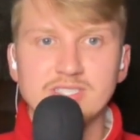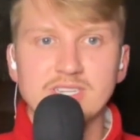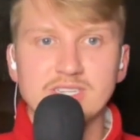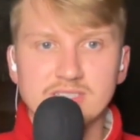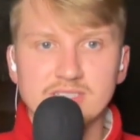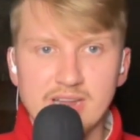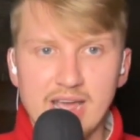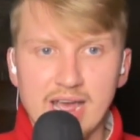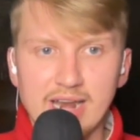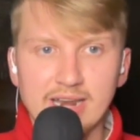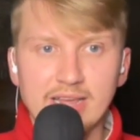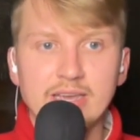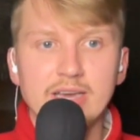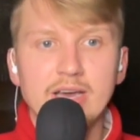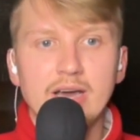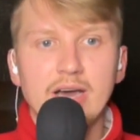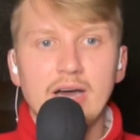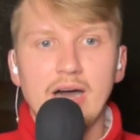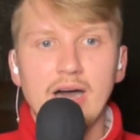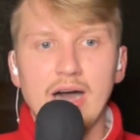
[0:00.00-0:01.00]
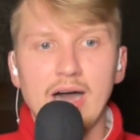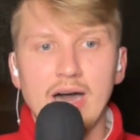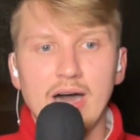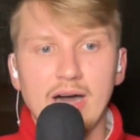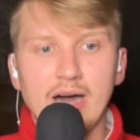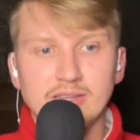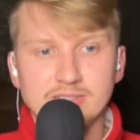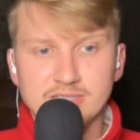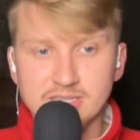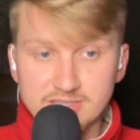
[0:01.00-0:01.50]
Cincinnati
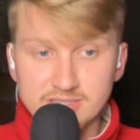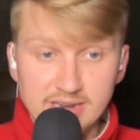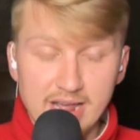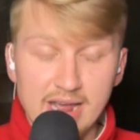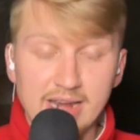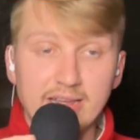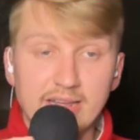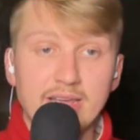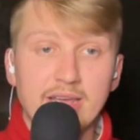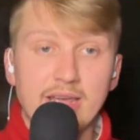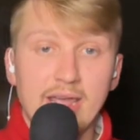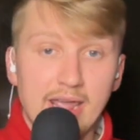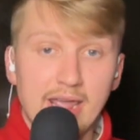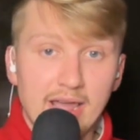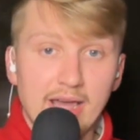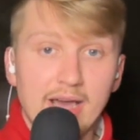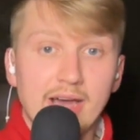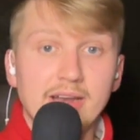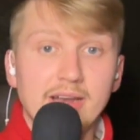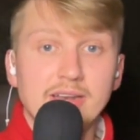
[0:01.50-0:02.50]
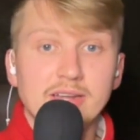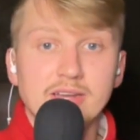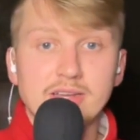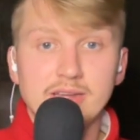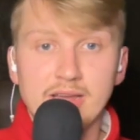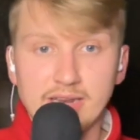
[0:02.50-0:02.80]
and